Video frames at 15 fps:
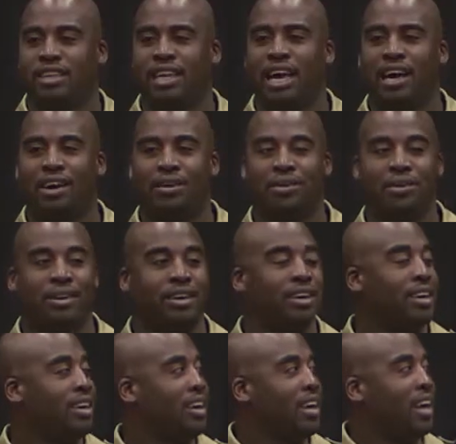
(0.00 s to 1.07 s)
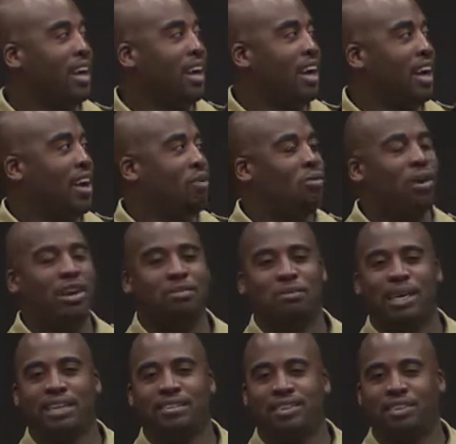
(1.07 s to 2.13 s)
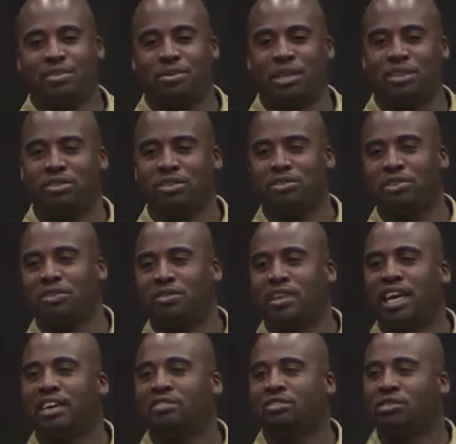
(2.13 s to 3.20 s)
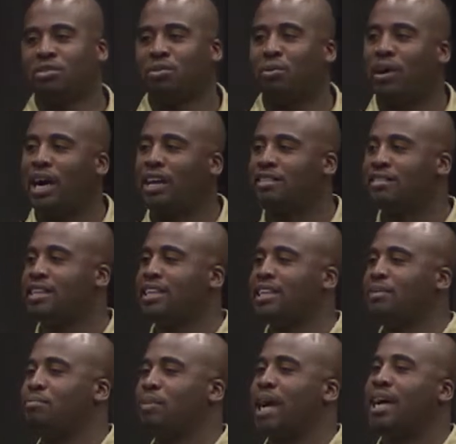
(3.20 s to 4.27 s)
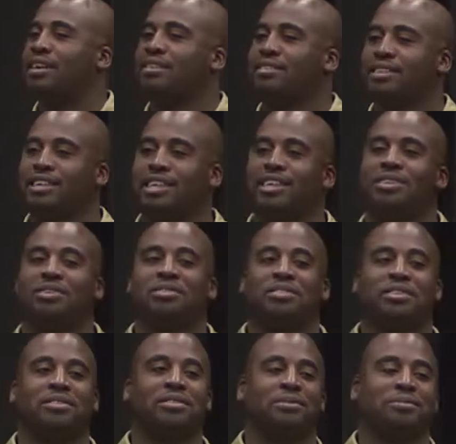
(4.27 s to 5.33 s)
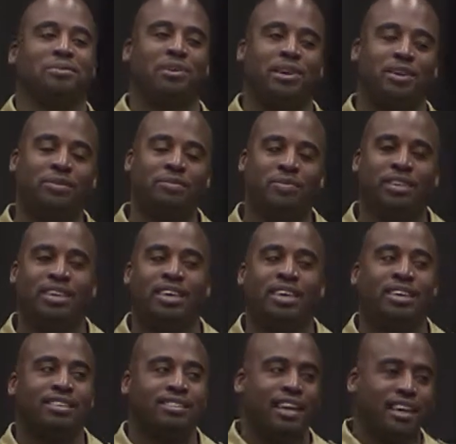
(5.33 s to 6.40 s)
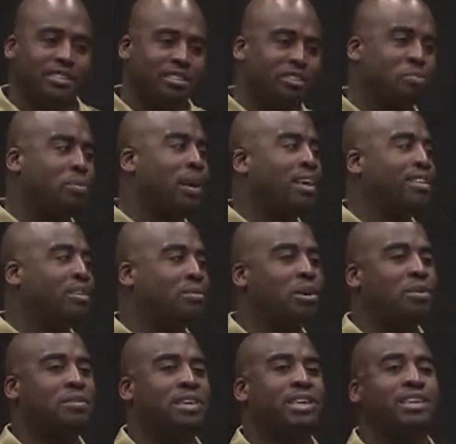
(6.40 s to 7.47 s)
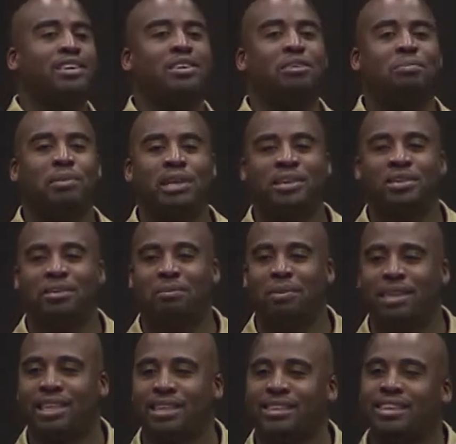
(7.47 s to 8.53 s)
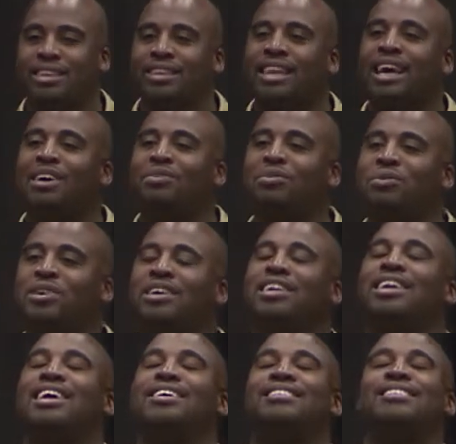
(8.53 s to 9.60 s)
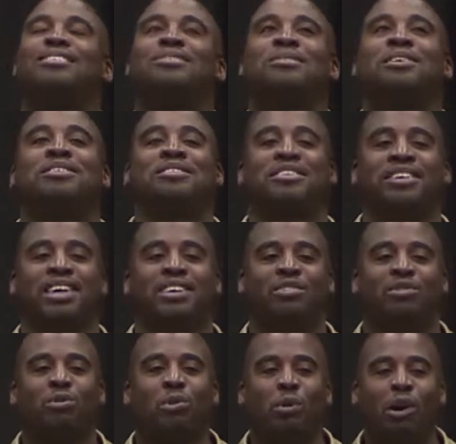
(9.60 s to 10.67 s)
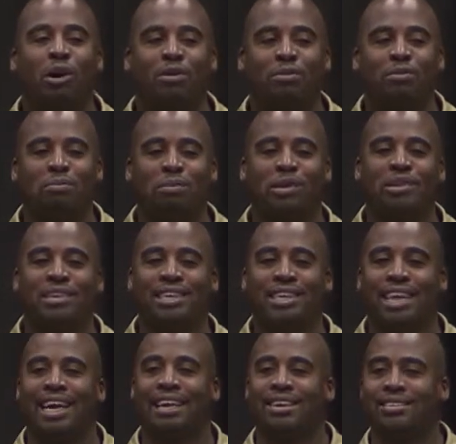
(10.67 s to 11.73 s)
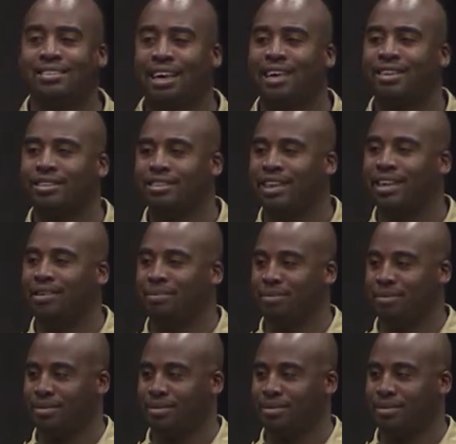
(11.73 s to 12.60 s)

Now, what makes these creatures so dangerous? Why is there an imbalance in the ecosystem? Well, scientists brought them over to kill a beetle, but they did not realize this creature lays 12 million eggs at a time